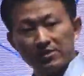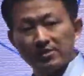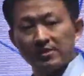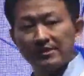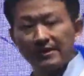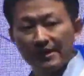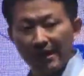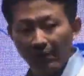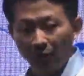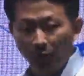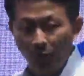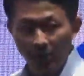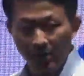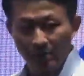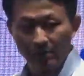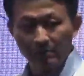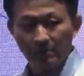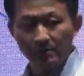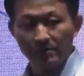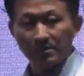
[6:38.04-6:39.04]
the network
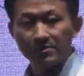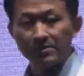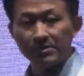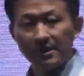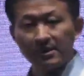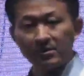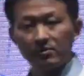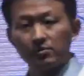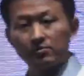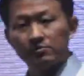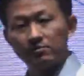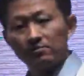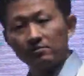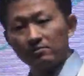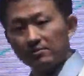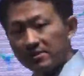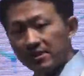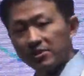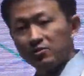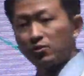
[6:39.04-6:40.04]
instead of
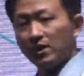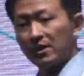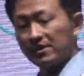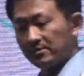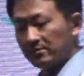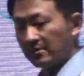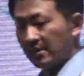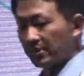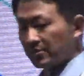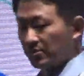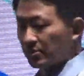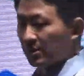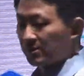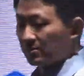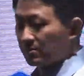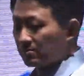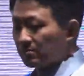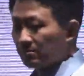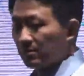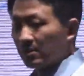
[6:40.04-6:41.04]
centralized exchange.
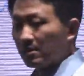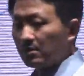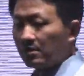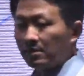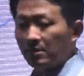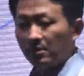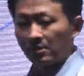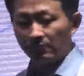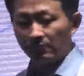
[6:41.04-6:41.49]
Of